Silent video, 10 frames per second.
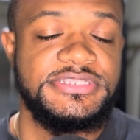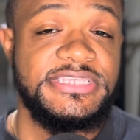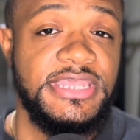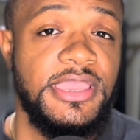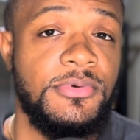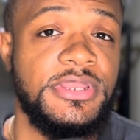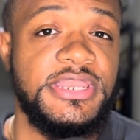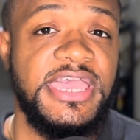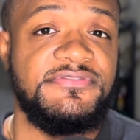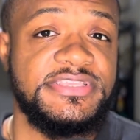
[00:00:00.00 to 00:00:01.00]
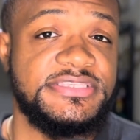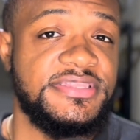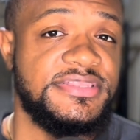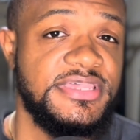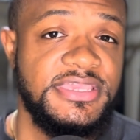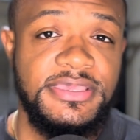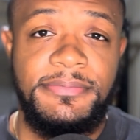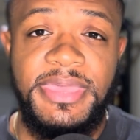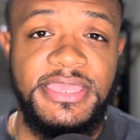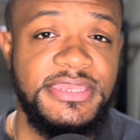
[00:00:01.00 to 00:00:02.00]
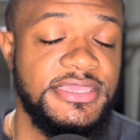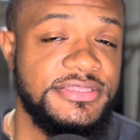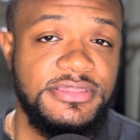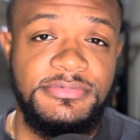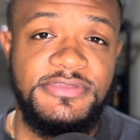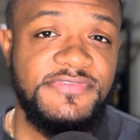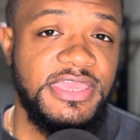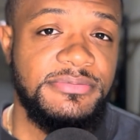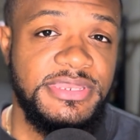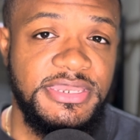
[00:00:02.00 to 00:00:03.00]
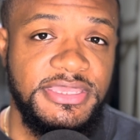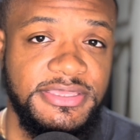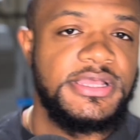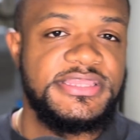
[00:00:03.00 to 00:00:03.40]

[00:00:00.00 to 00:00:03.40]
And today I want to dive into zinc, magnesium, and vitamin D.